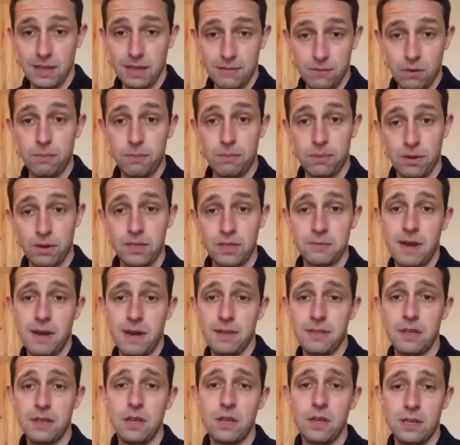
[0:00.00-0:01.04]
They've got plugins,
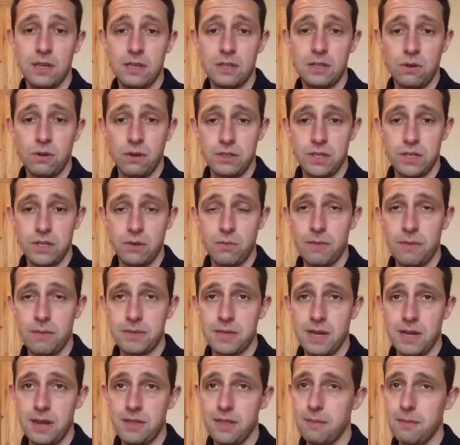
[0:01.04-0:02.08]
Mike, that you can install into your
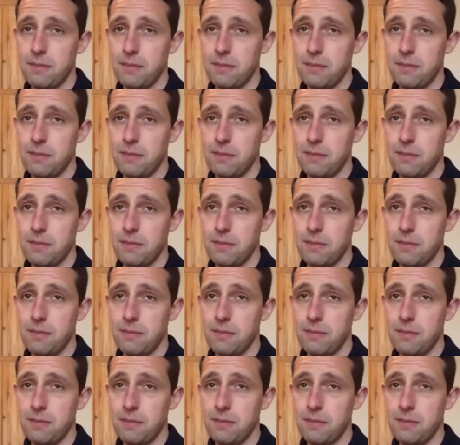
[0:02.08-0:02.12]
website.